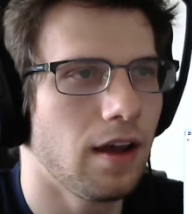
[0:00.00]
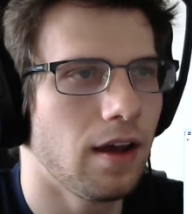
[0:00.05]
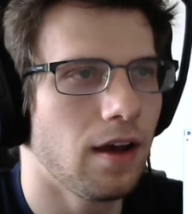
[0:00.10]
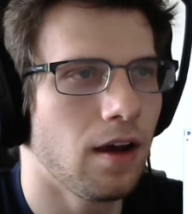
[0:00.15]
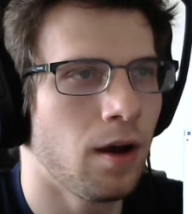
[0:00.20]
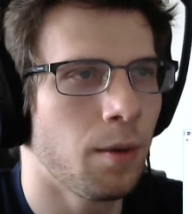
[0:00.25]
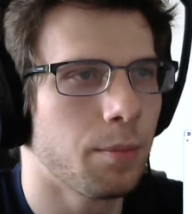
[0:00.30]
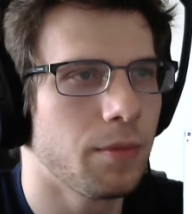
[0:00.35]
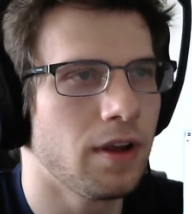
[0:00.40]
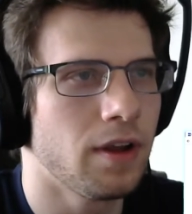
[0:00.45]

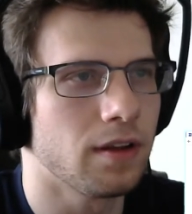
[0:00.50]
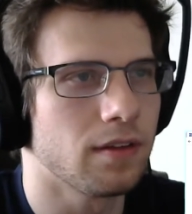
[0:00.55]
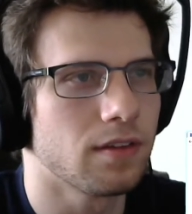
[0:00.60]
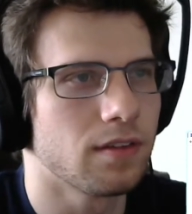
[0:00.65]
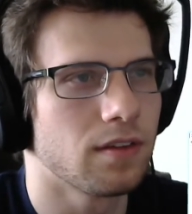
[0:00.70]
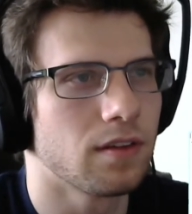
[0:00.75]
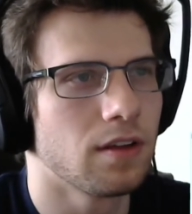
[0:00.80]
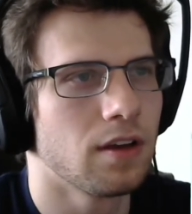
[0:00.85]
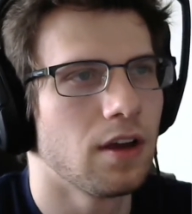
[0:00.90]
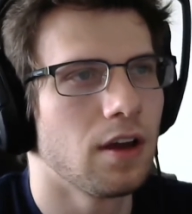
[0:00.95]
Up next,
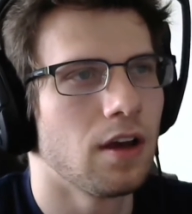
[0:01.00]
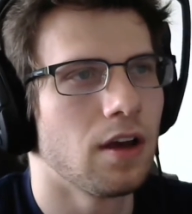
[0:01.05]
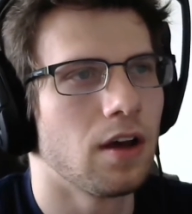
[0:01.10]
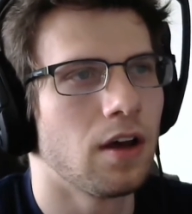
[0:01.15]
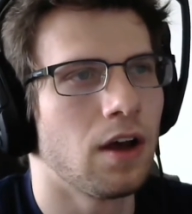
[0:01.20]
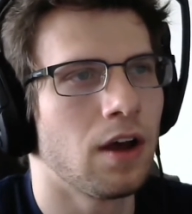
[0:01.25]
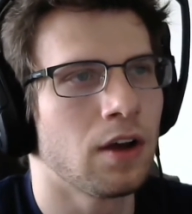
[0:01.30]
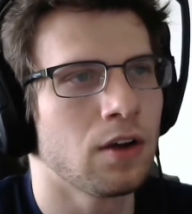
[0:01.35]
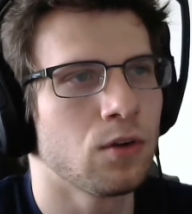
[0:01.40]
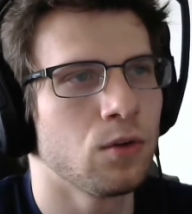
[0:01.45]

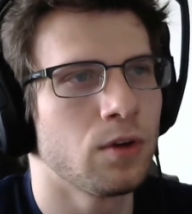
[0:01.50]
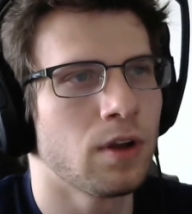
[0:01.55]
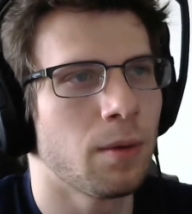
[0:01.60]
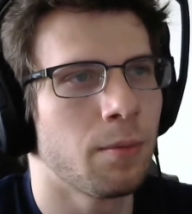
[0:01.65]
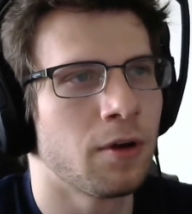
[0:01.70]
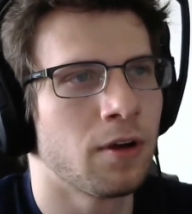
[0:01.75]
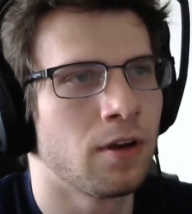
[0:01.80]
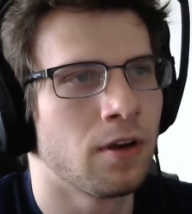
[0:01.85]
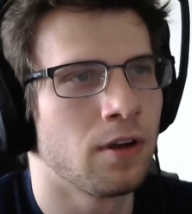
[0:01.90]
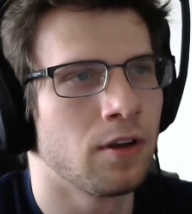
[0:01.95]

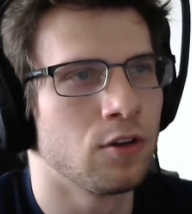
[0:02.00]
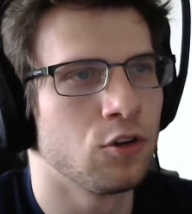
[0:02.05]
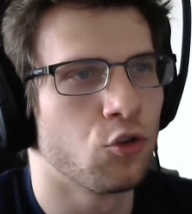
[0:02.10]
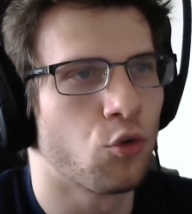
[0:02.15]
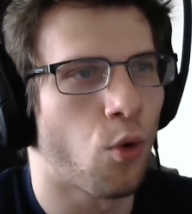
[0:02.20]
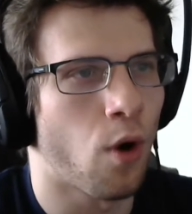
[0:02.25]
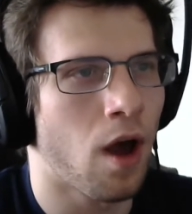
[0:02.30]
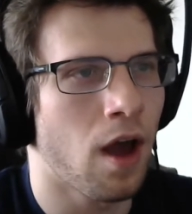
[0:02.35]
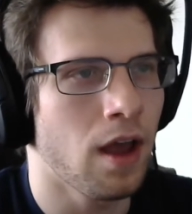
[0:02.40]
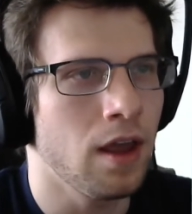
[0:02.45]
Akudama
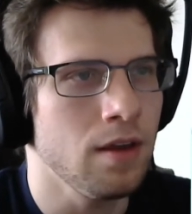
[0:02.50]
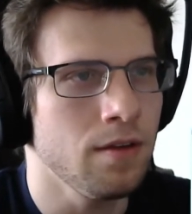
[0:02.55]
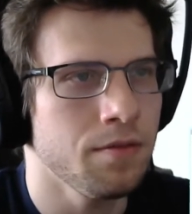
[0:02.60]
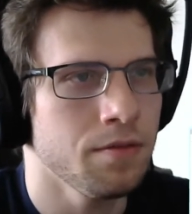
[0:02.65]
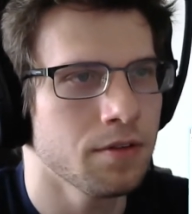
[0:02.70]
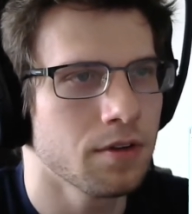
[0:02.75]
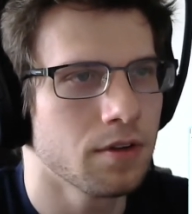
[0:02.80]
Drive.